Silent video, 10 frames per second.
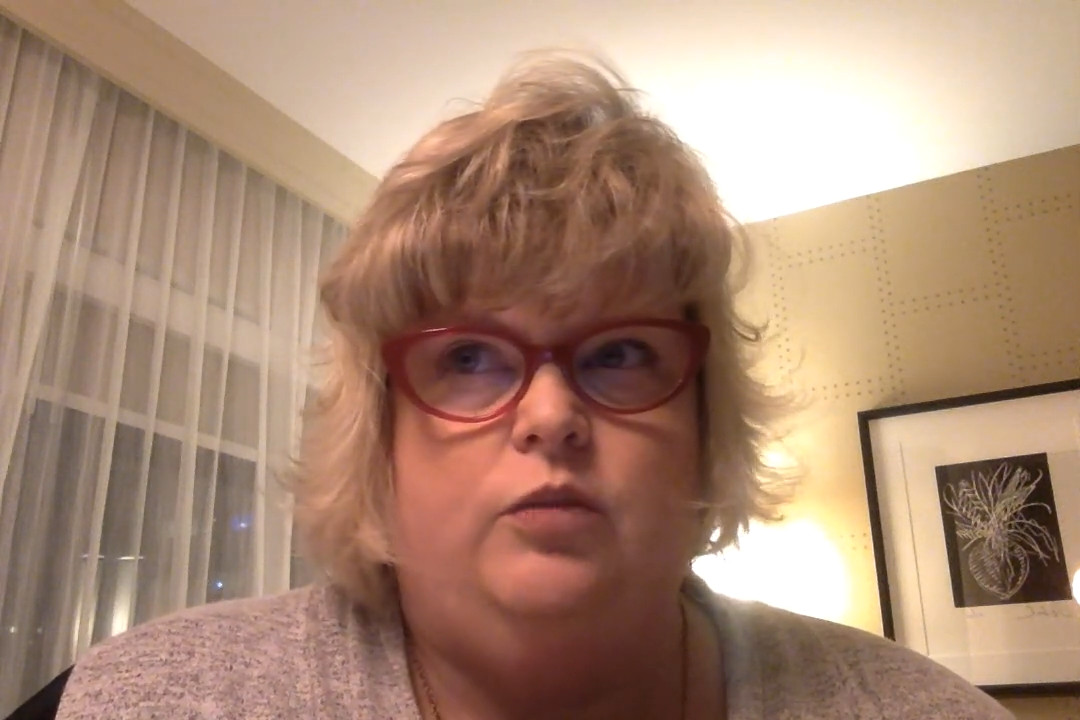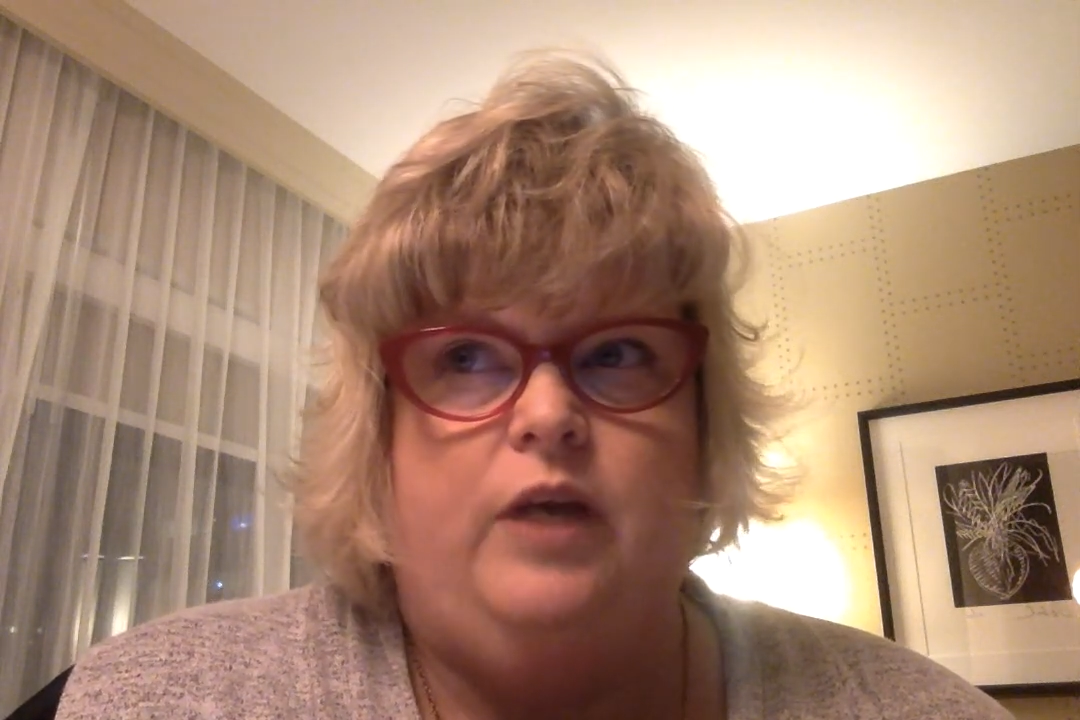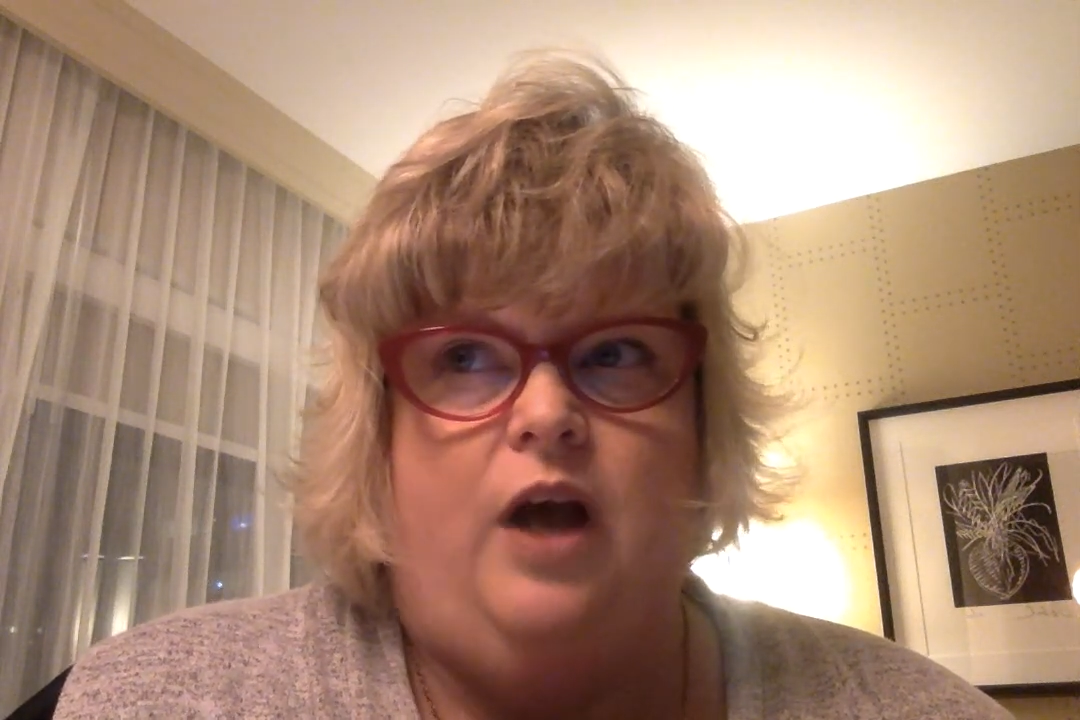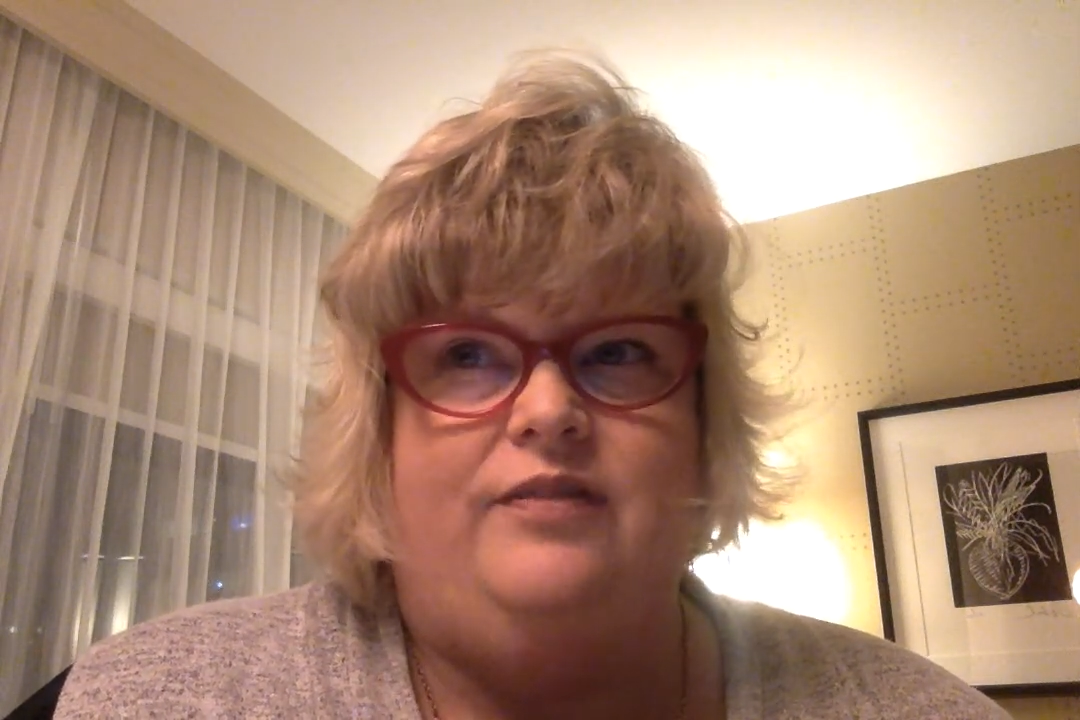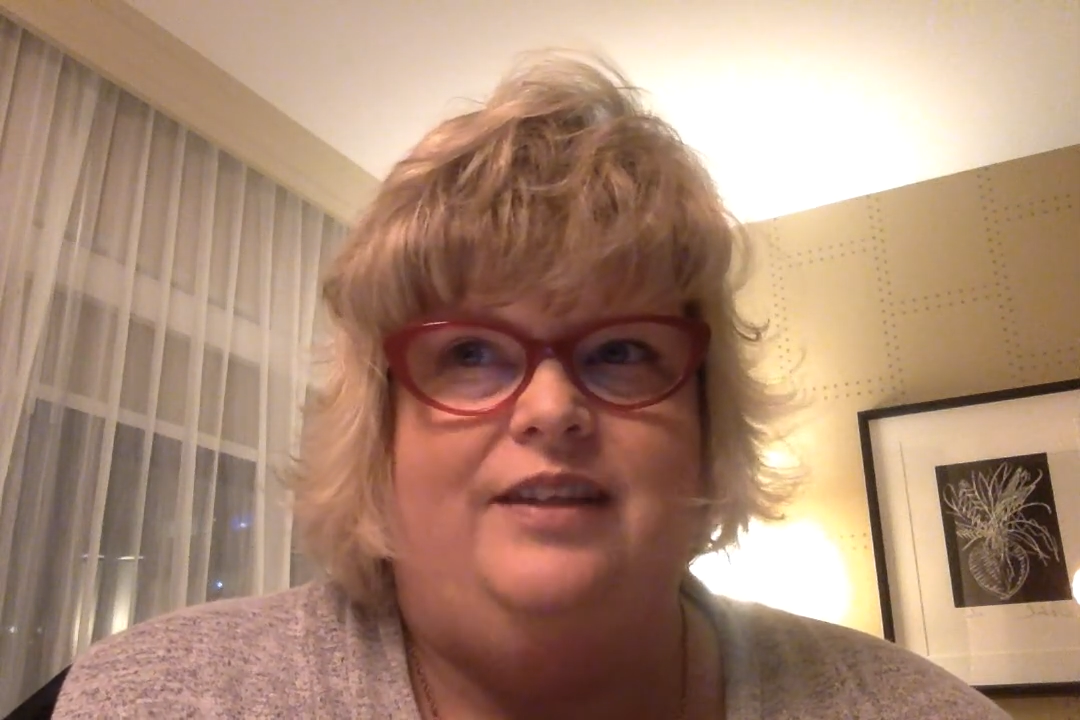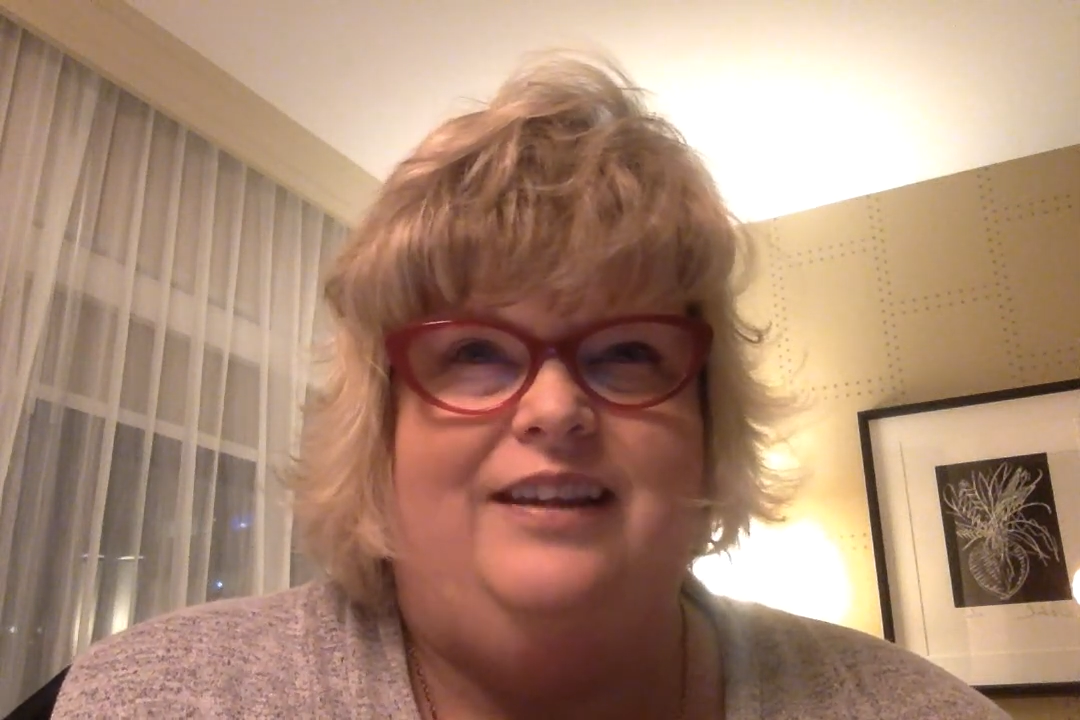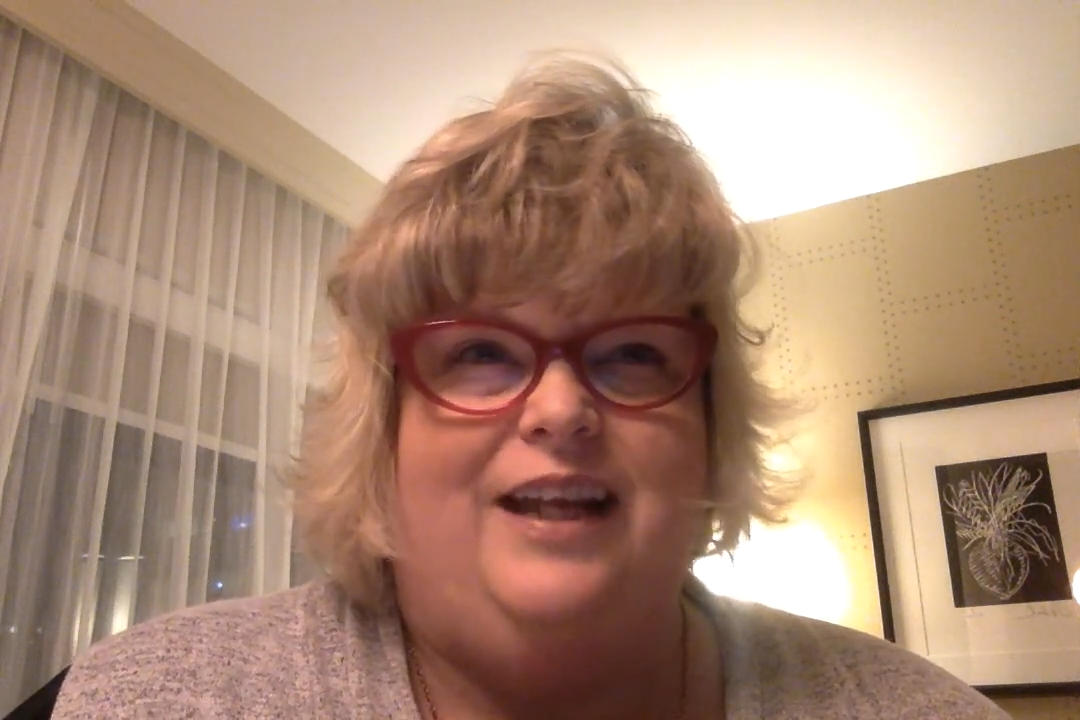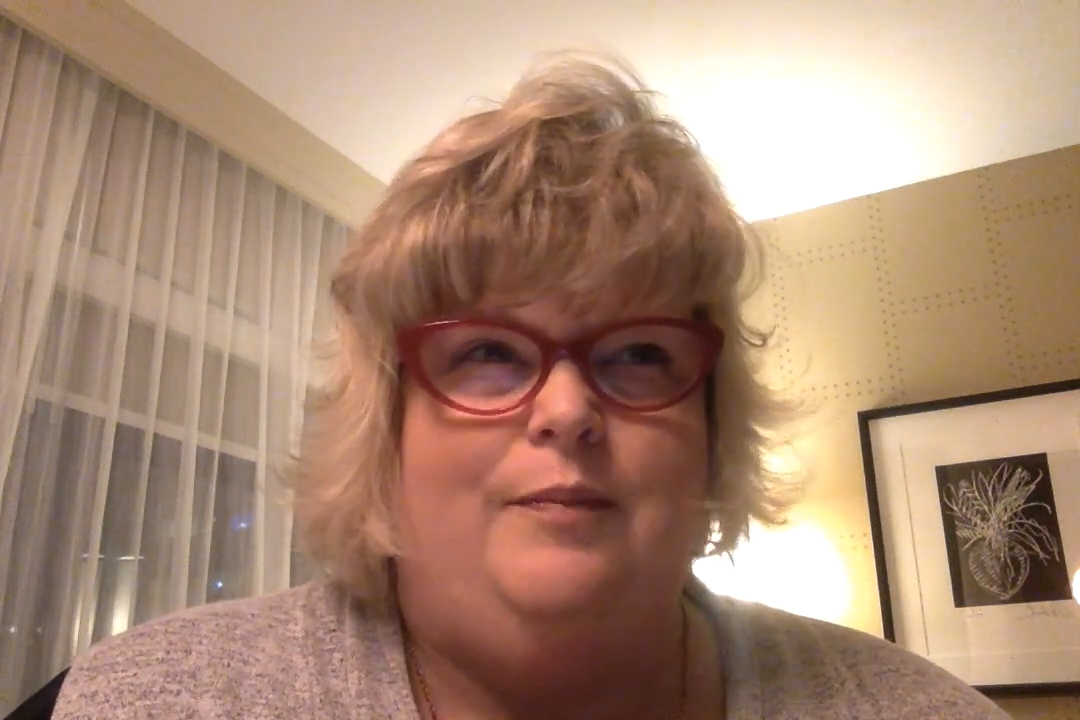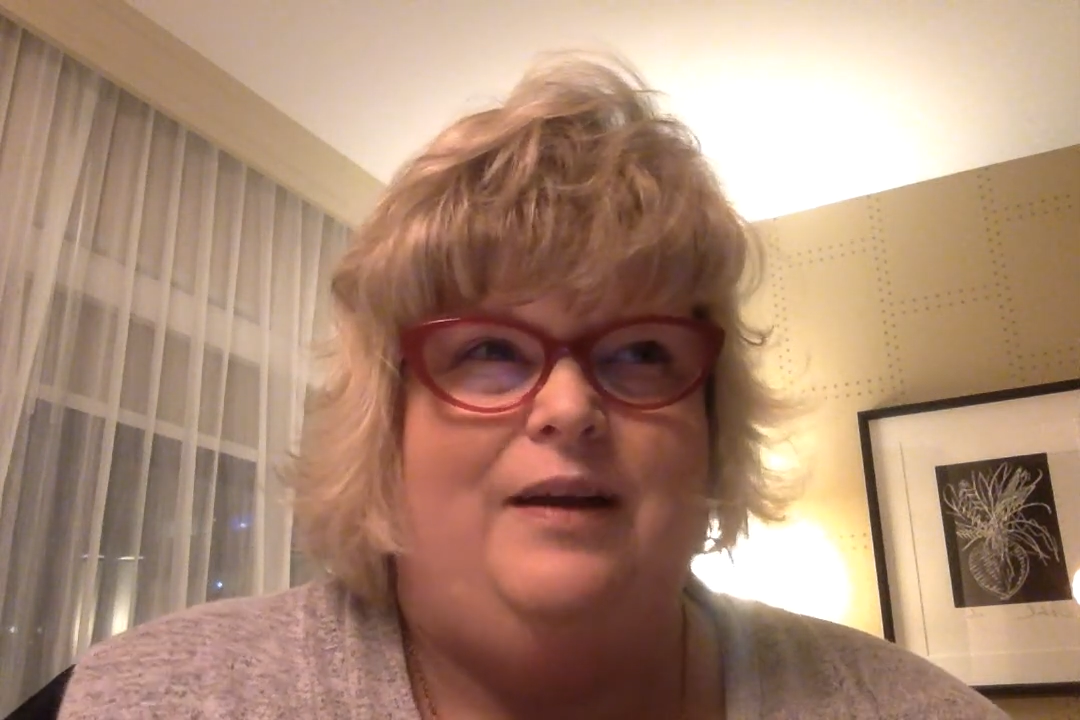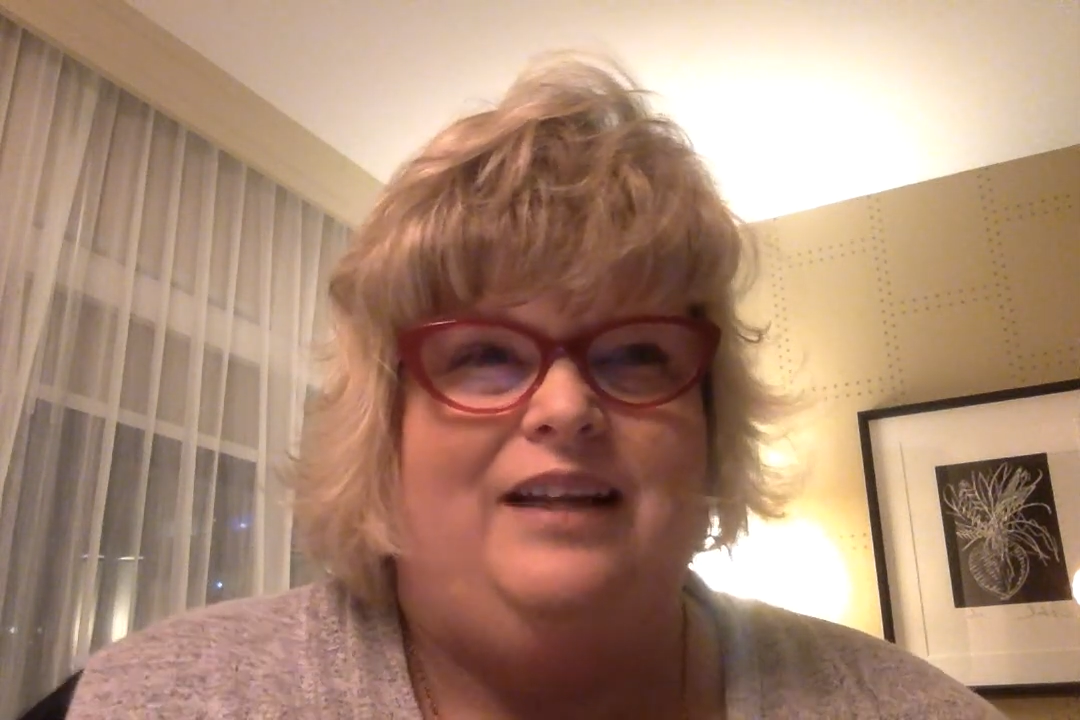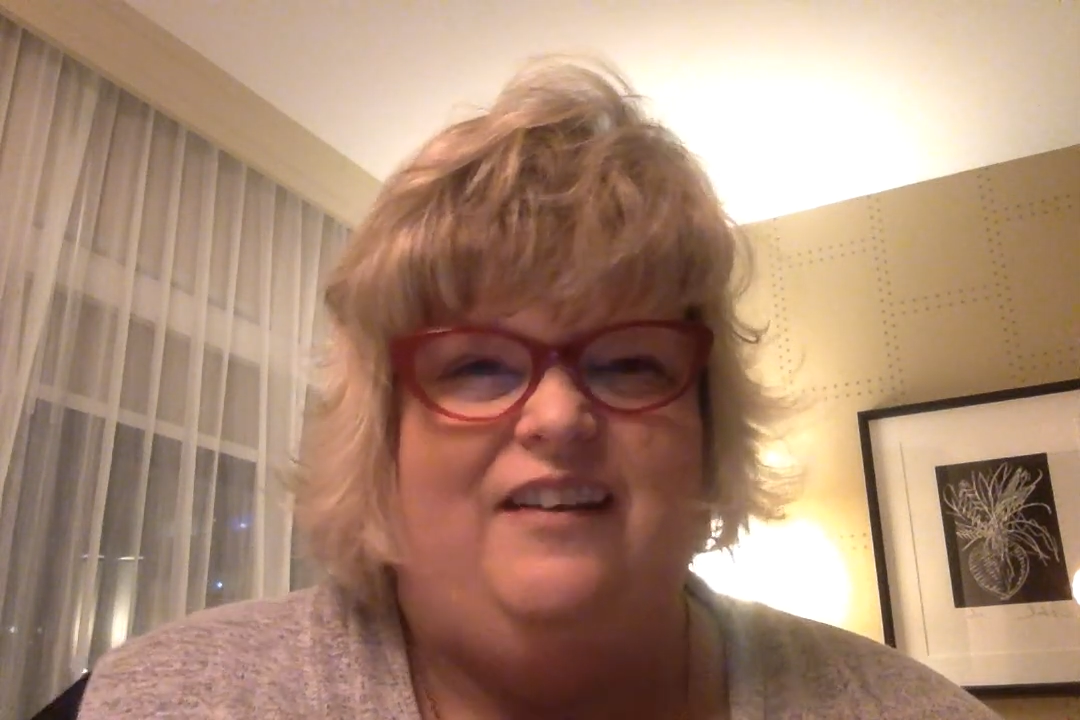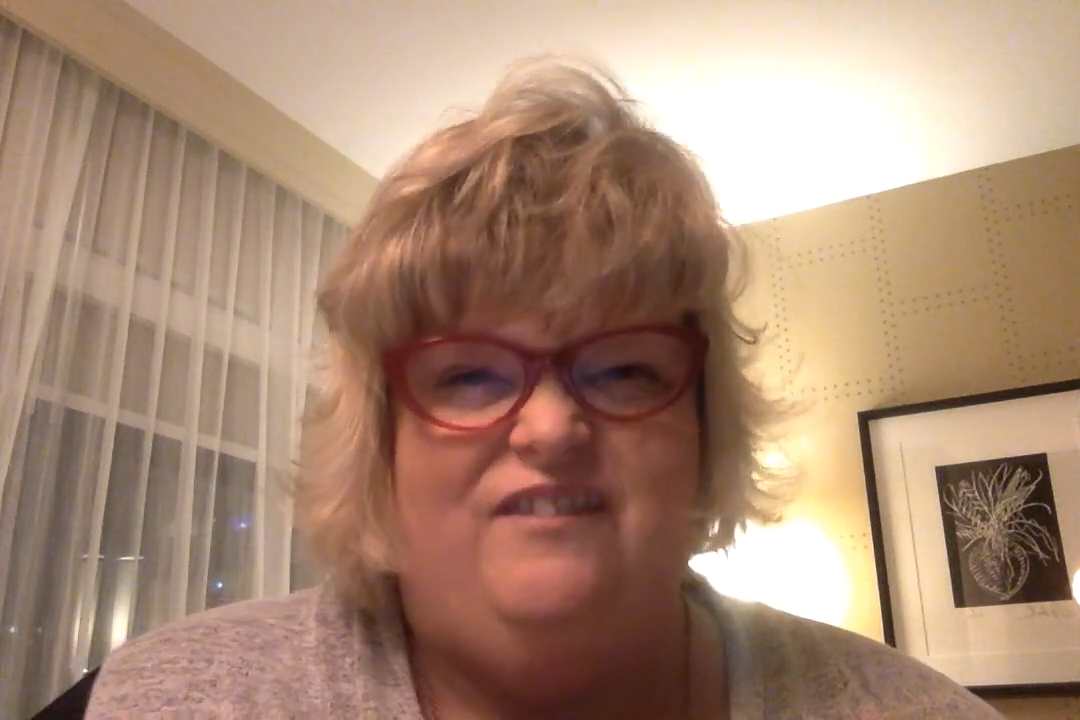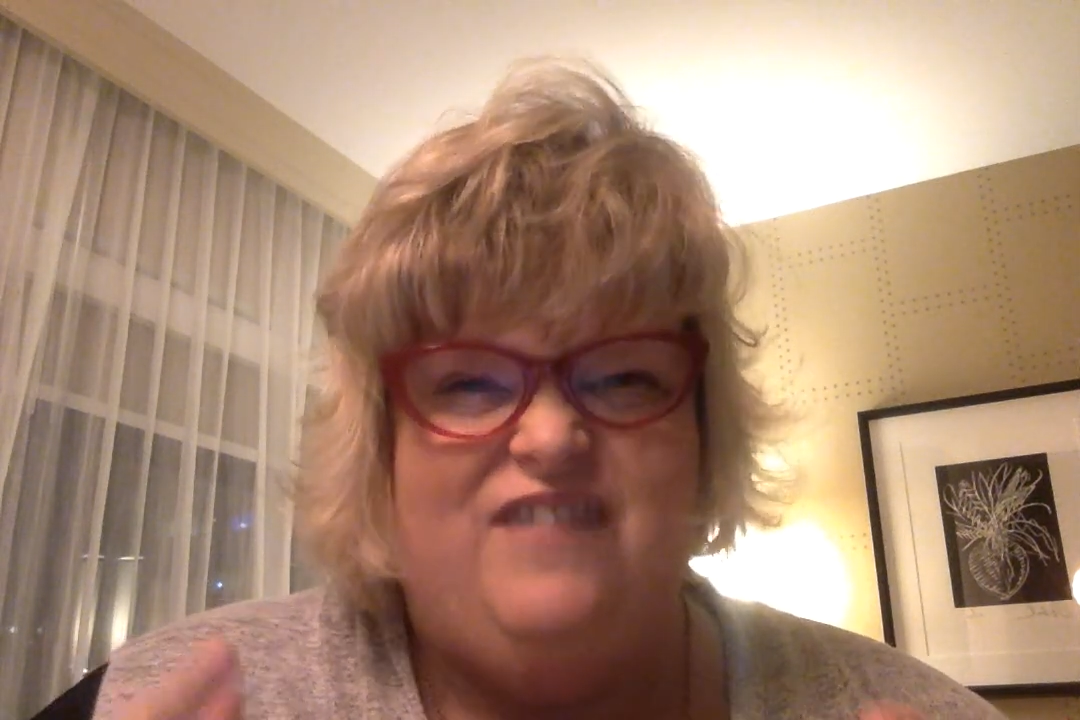we often think about like